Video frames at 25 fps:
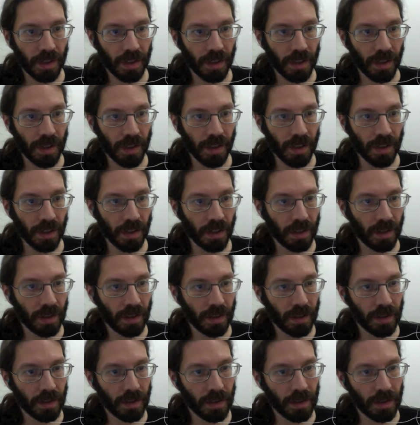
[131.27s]
here,
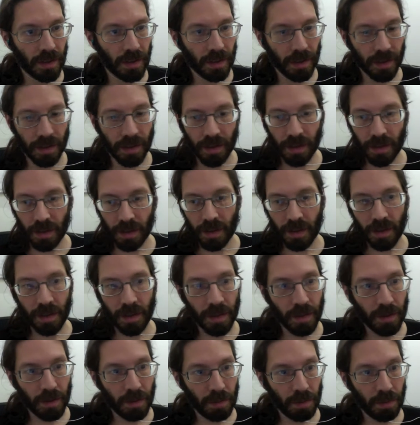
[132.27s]

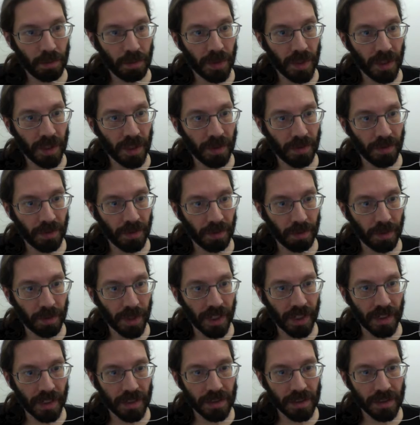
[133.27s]
P for
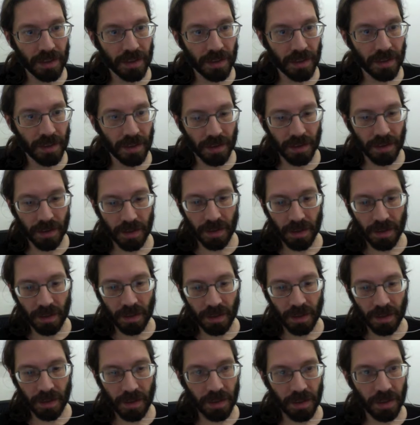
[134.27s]
paste,
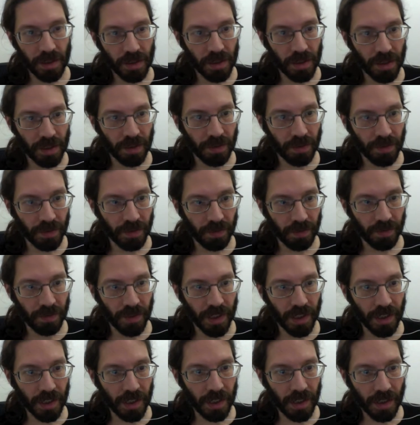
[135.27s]
Shift
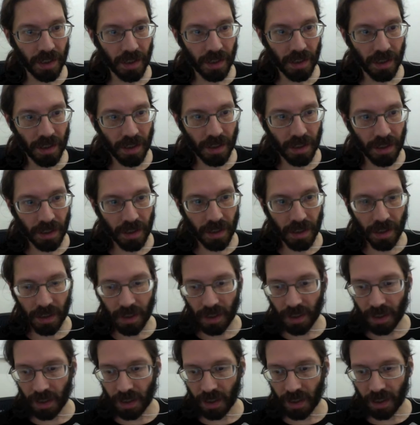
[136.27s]
V,
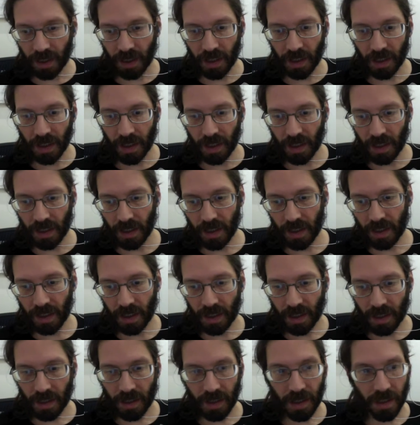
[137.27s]
highlight it,
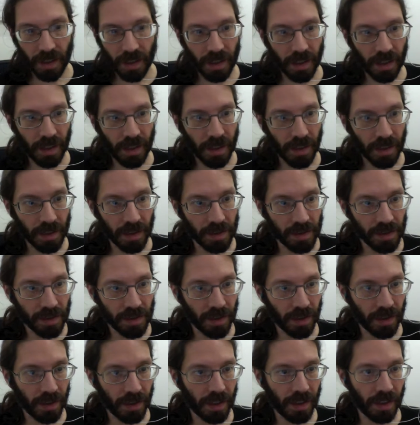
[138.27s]

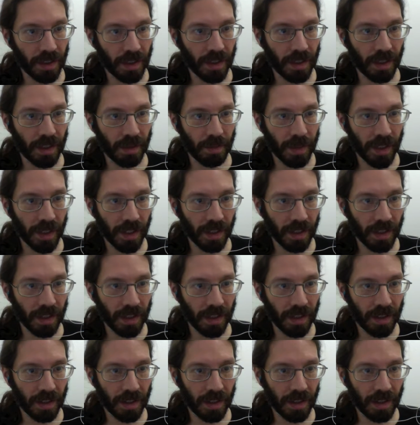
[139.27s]
insert it the amount
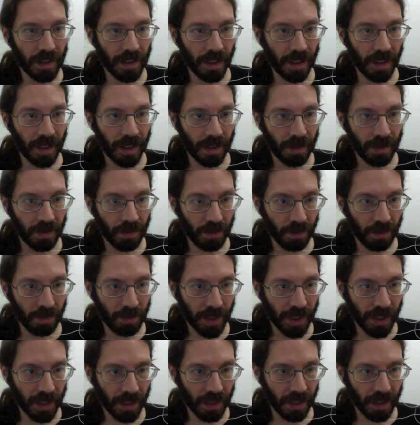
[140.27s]
that will
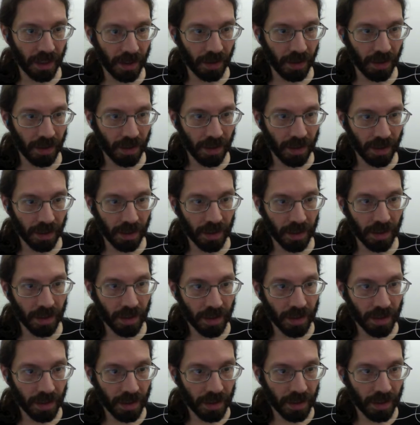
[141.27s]
make it look
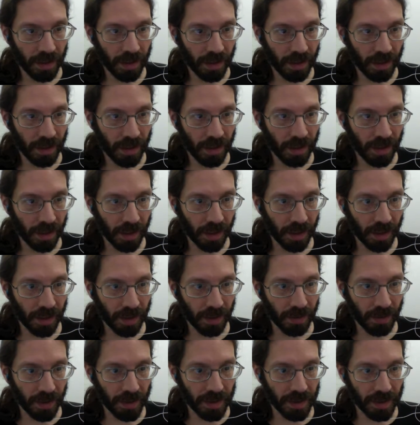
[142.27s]
like the
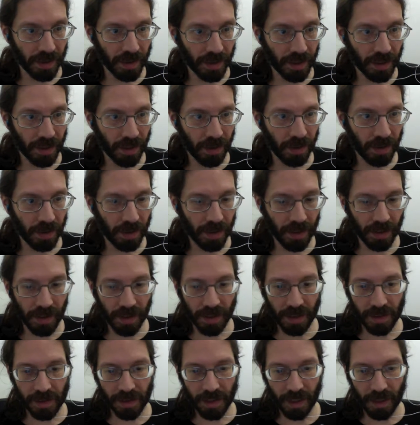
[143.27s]
rest of the code in the
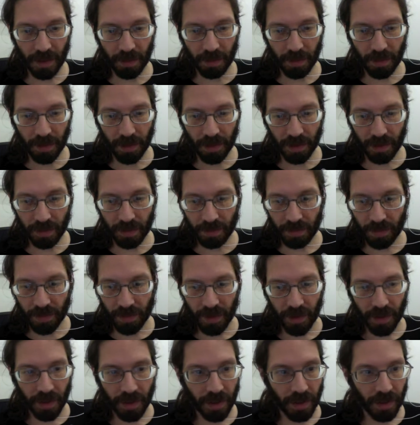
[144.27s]
example.
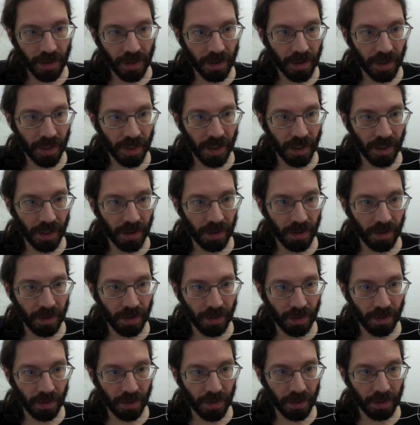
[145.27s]
Okay, I'll do
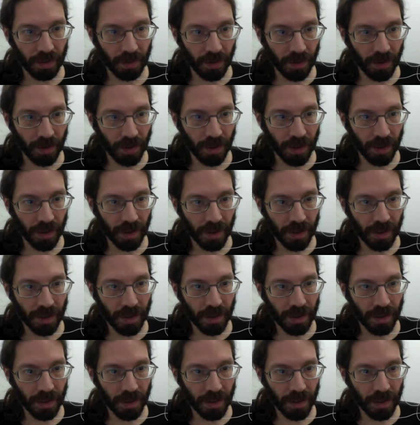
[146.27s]
it one more